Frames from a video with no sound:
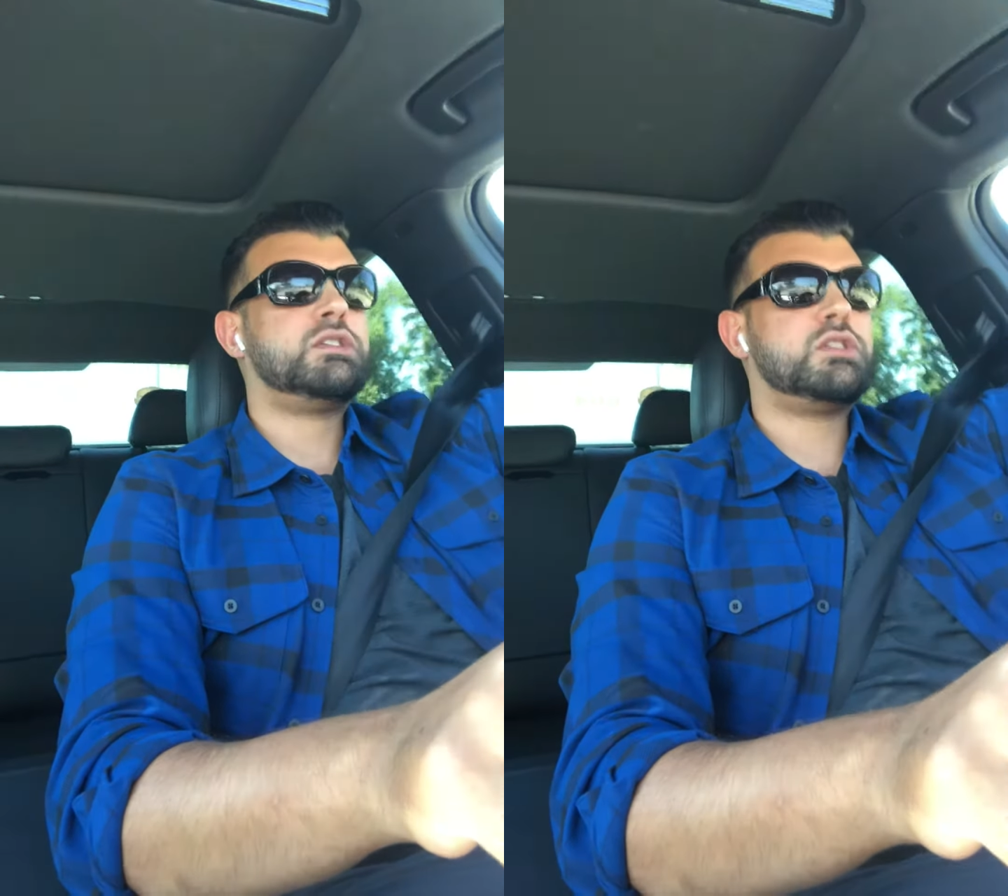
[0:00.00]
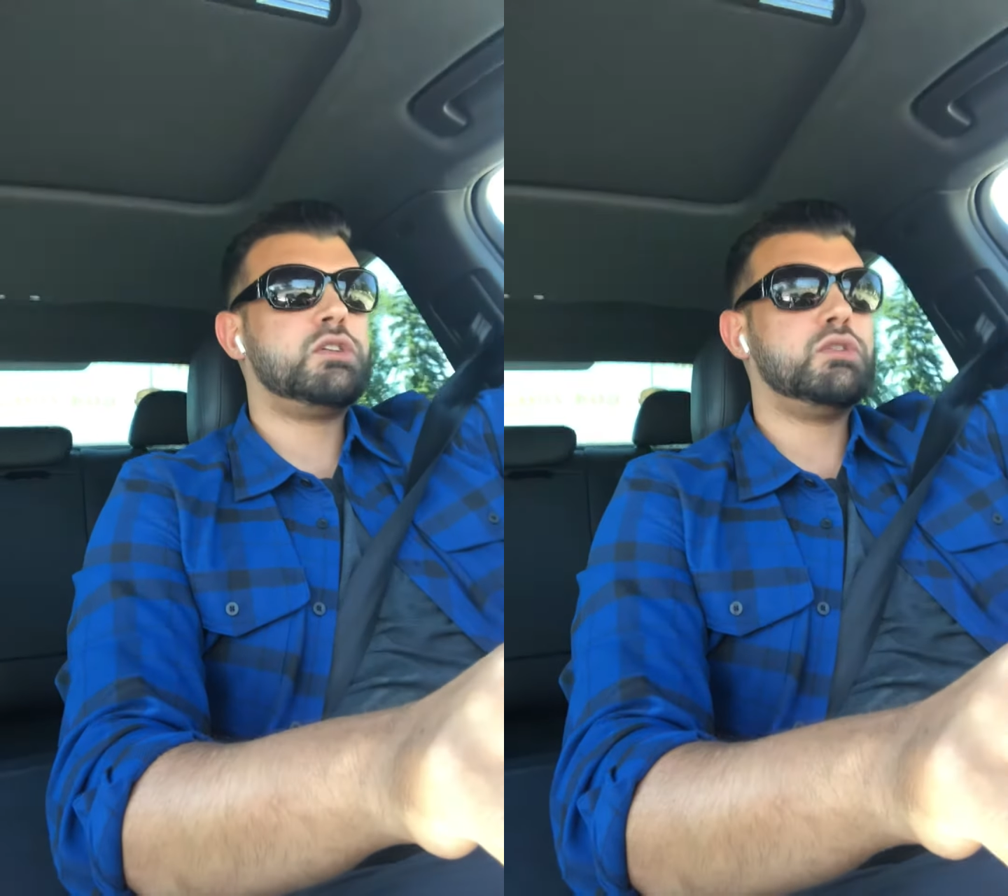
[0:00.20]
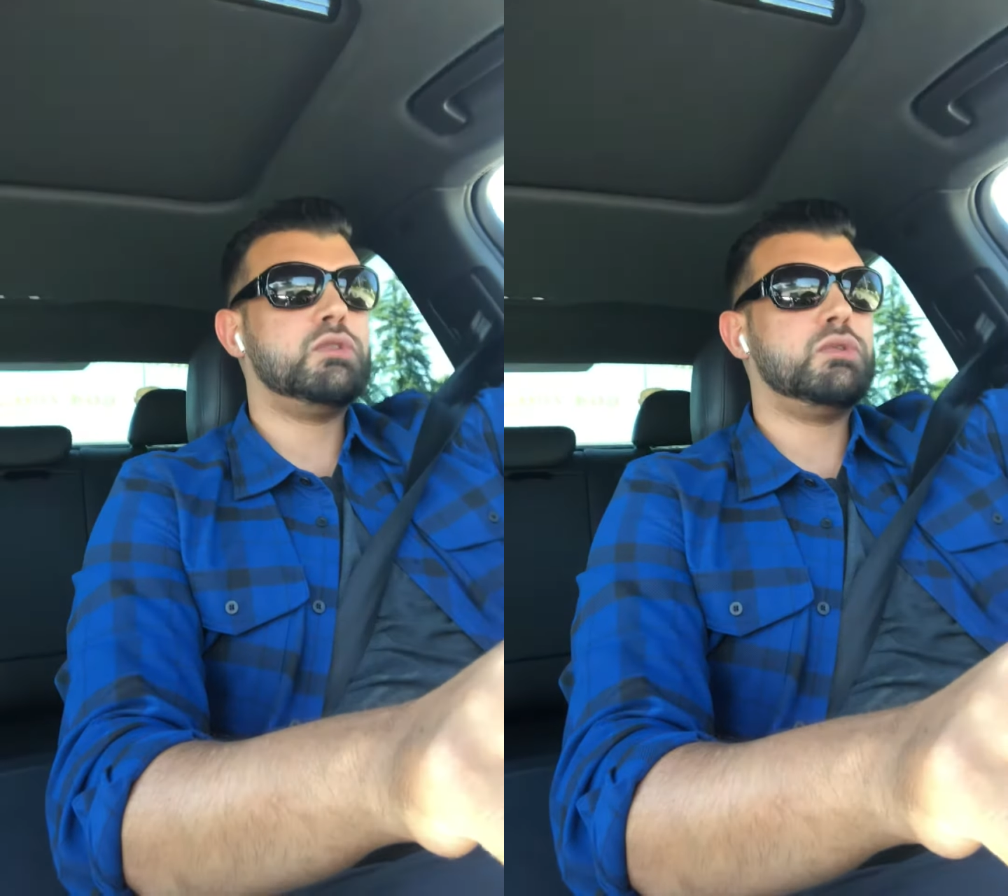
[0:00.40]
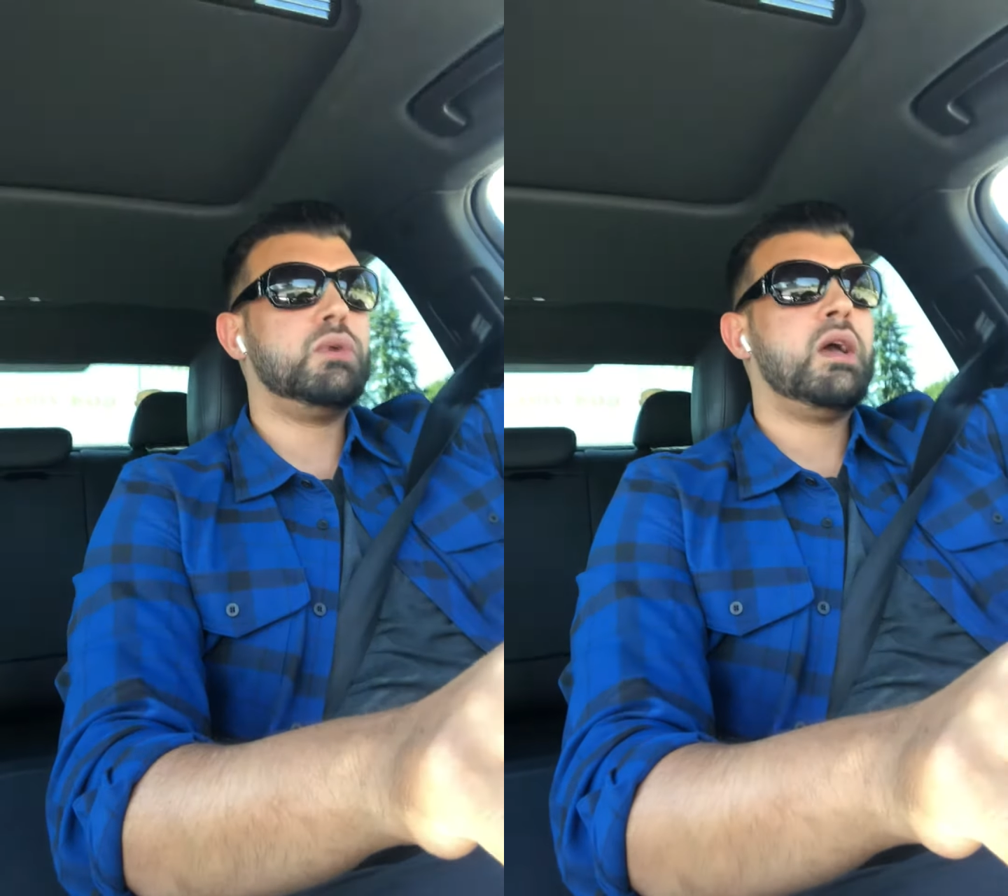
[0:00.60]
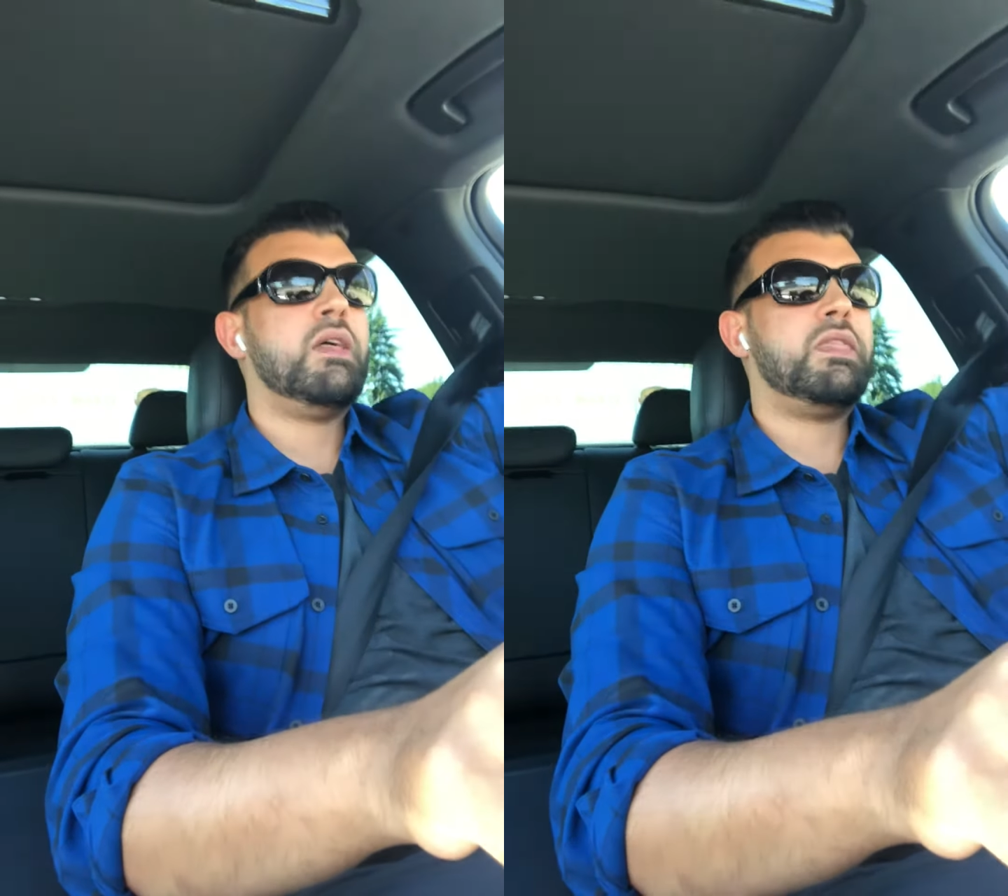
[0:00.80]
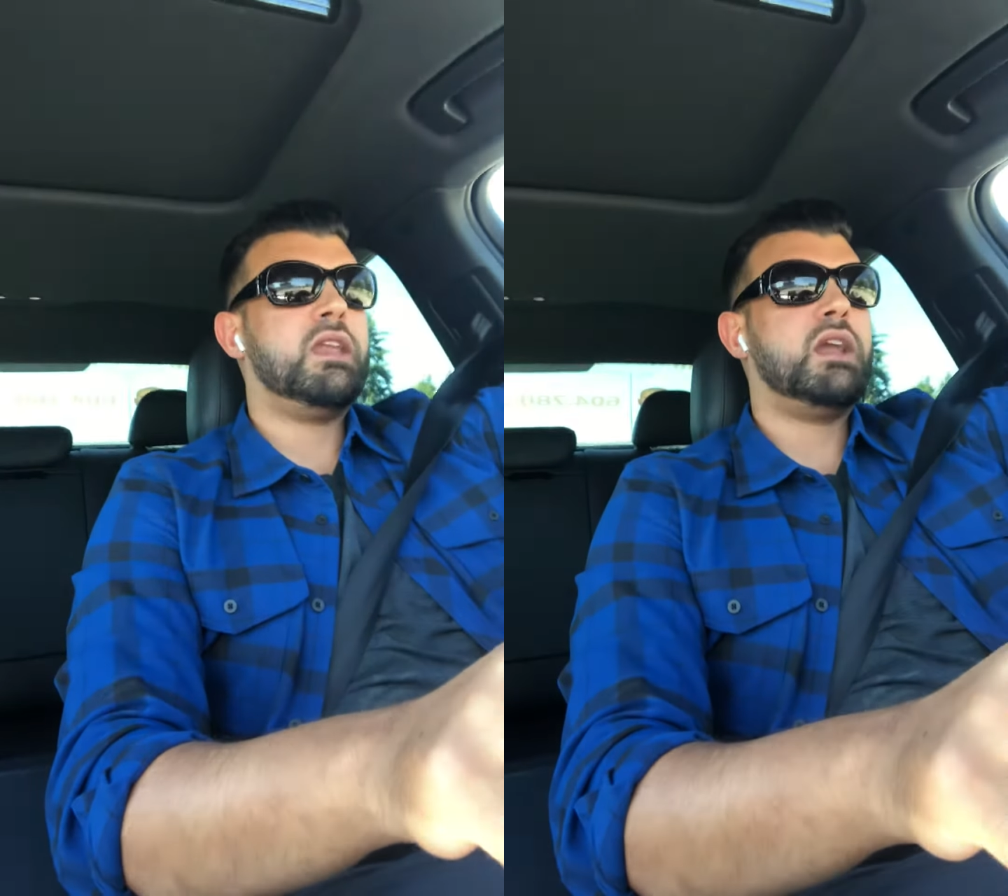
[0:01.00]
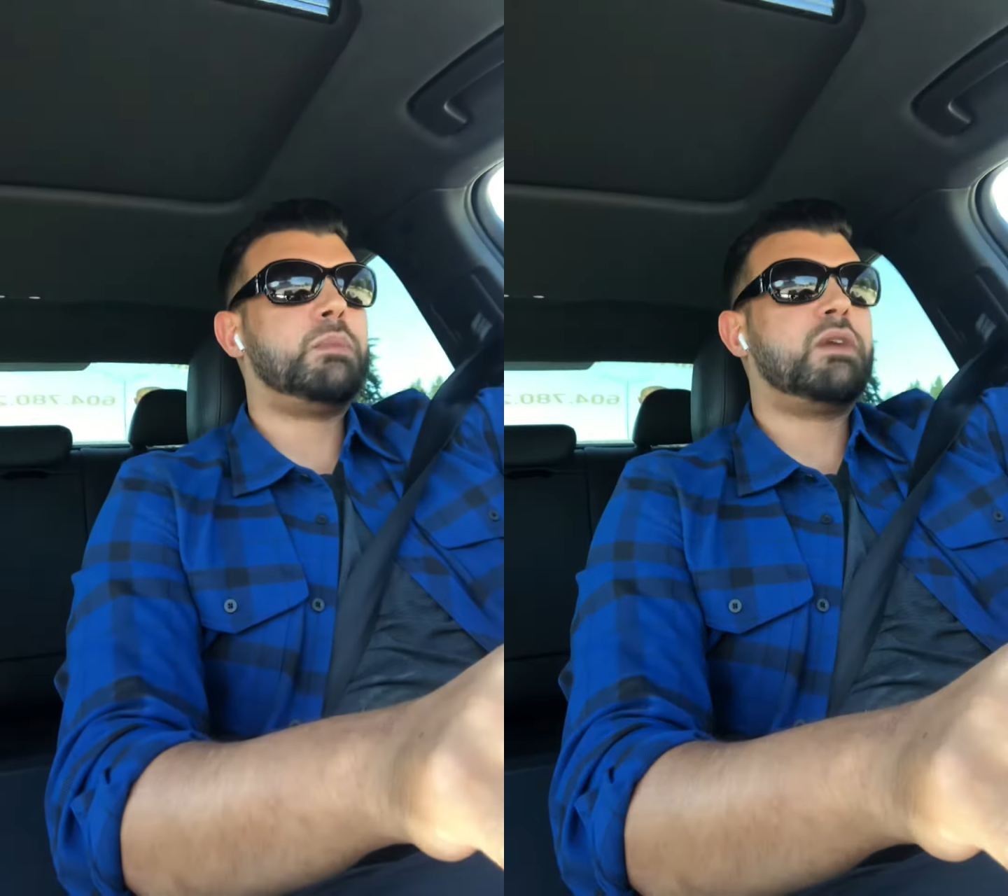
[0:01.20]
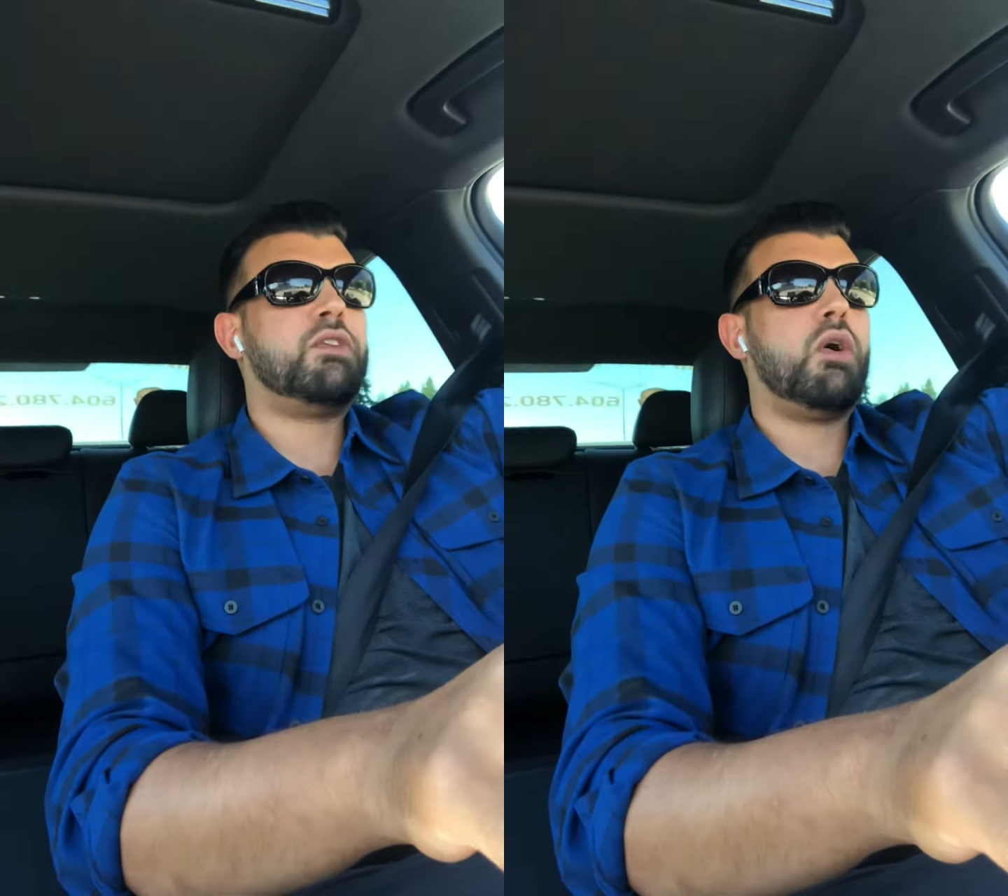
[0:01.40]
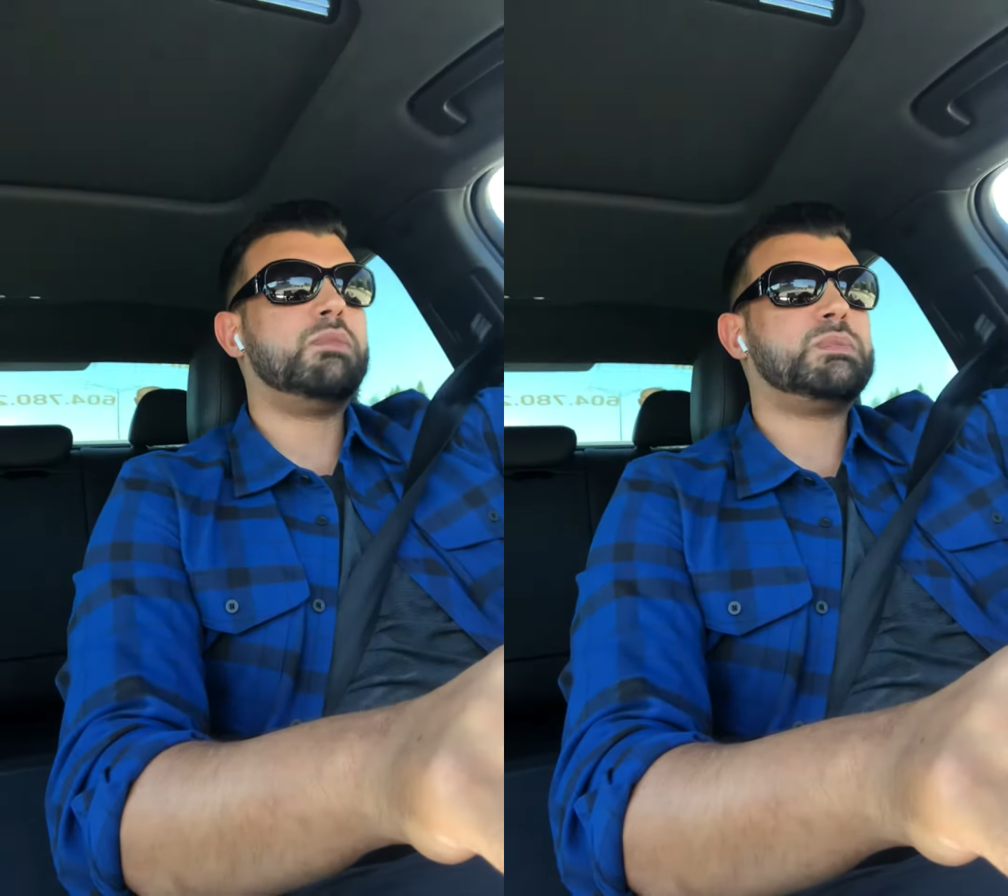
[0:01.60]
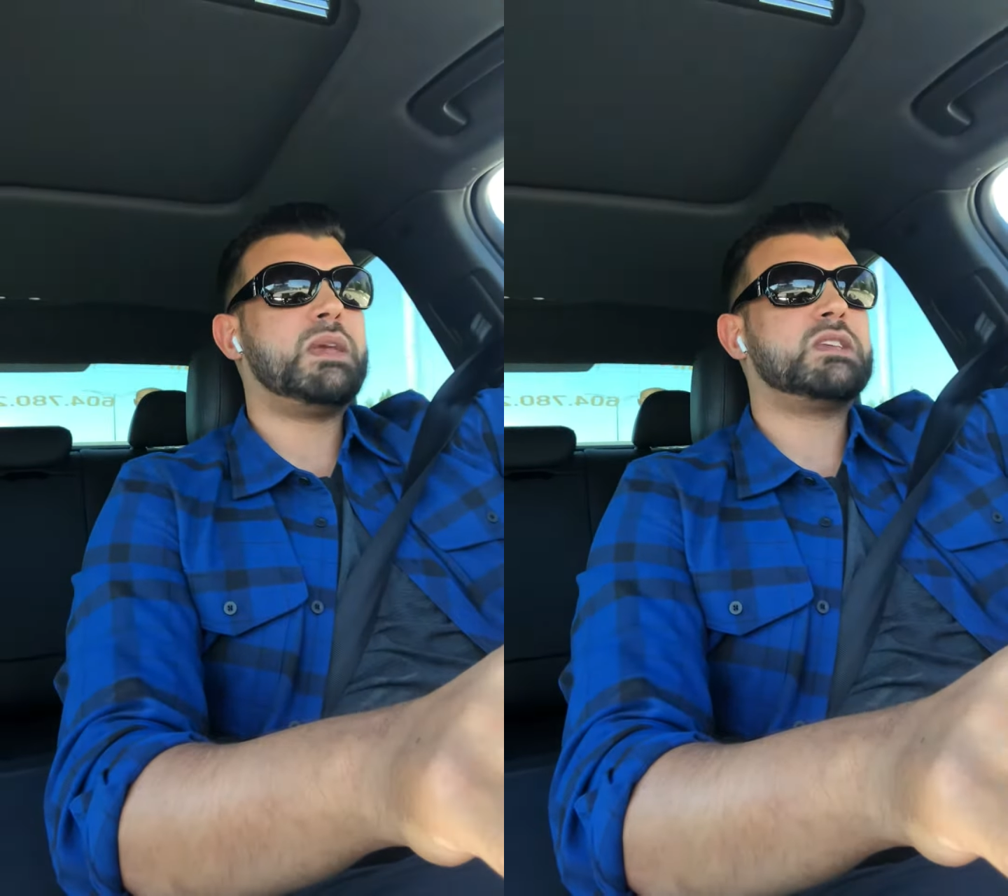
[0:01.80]
to the number of
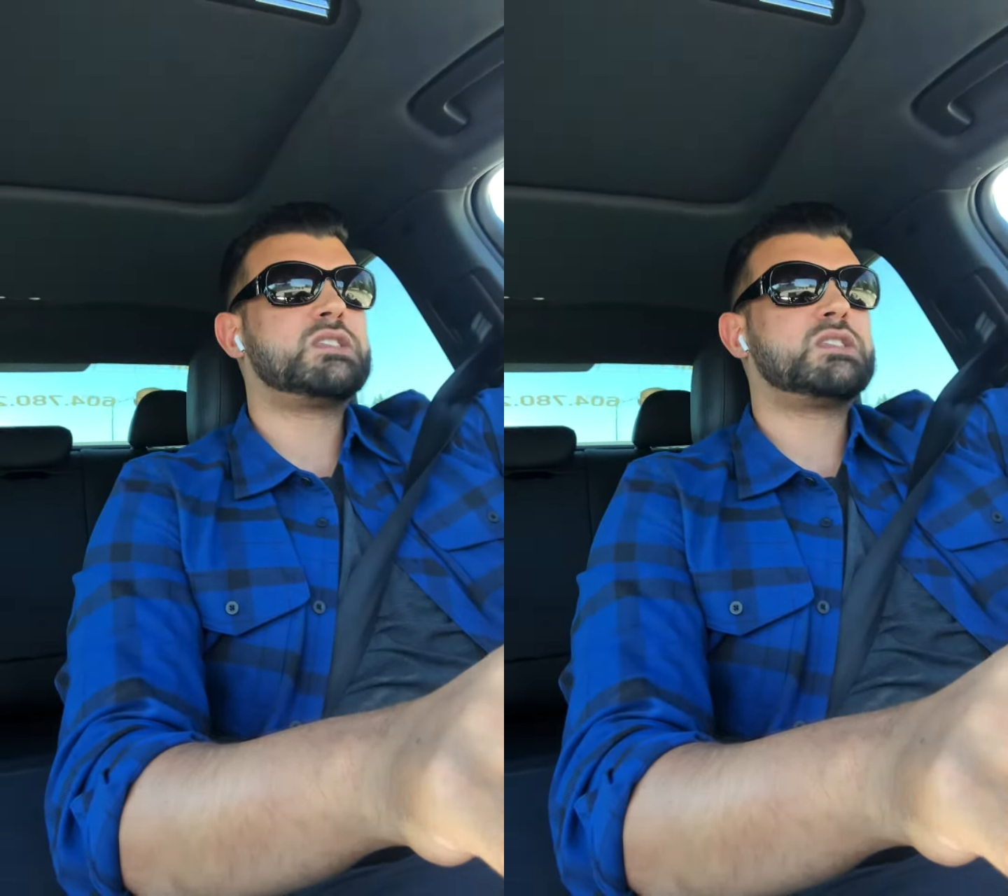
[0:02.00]
homes being